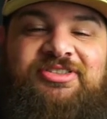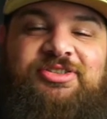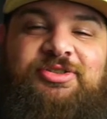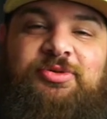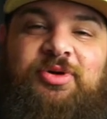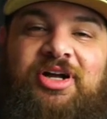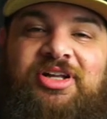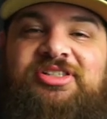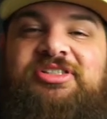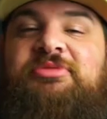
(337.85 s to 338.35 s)

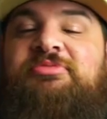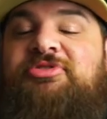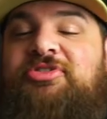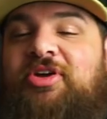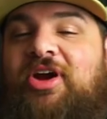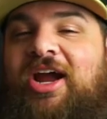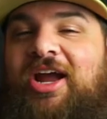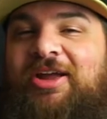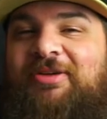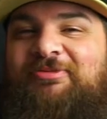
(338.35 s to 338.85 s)
to
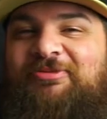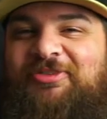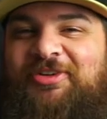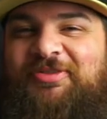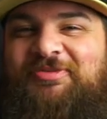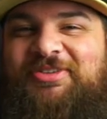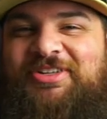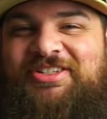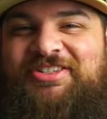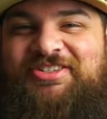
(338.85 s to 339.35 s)
unsubscribe
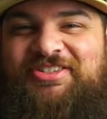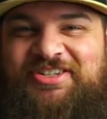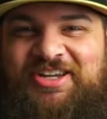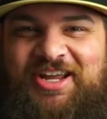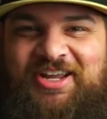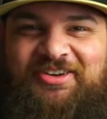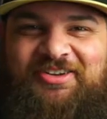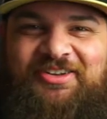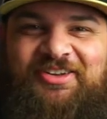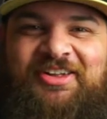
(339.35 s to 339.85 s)
from this
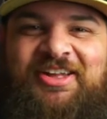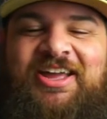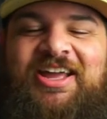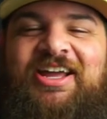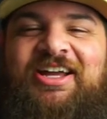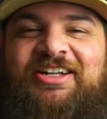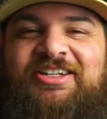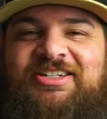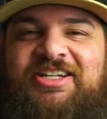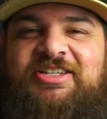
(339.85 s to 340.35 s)
channel
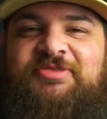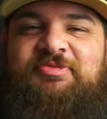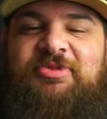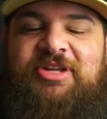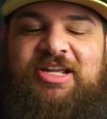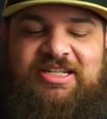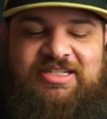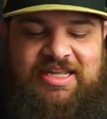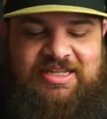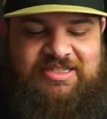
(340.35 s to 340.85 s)
just
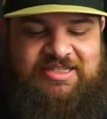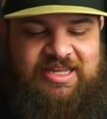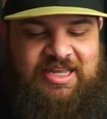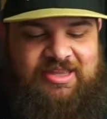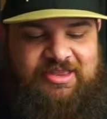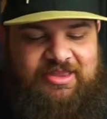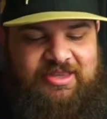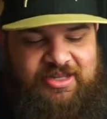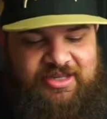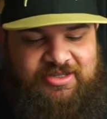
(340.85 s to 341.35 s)
because I
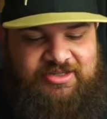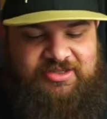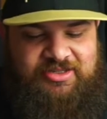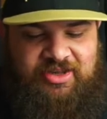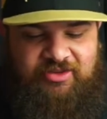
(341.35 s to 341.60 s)
said this.